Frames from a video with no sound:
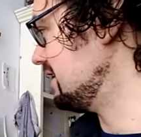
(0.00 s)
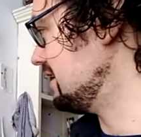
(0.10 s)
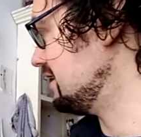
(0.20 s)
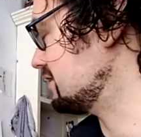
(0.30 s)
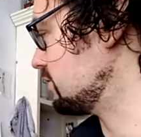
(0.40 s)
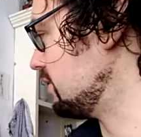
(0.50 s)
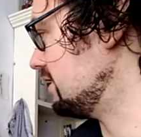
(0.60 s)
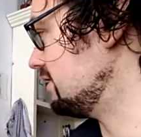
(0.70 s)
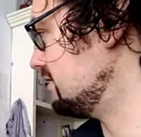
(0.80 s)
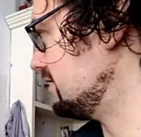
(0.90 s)
it's quite,
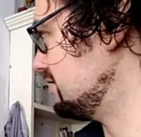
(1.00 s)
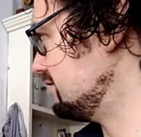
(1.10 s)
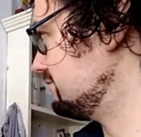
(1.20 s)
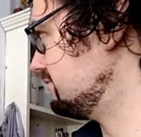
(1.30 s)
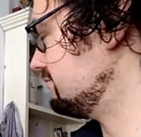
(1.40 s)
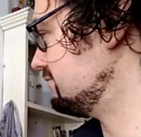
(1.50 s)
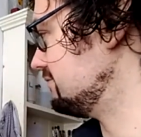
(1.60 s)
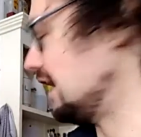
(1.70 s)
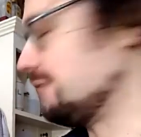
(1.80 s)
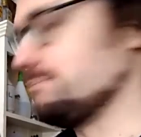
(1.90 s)

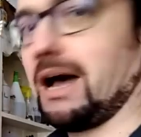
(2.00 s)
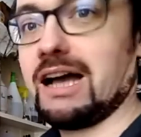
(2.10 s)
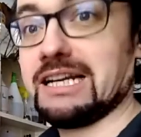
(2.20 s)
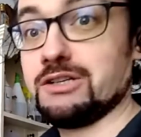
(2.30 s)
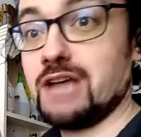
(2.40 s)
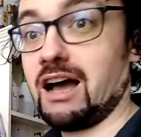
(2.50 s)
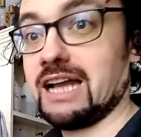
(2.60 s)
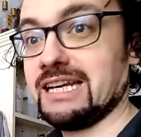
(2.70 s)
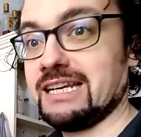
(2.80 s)
but I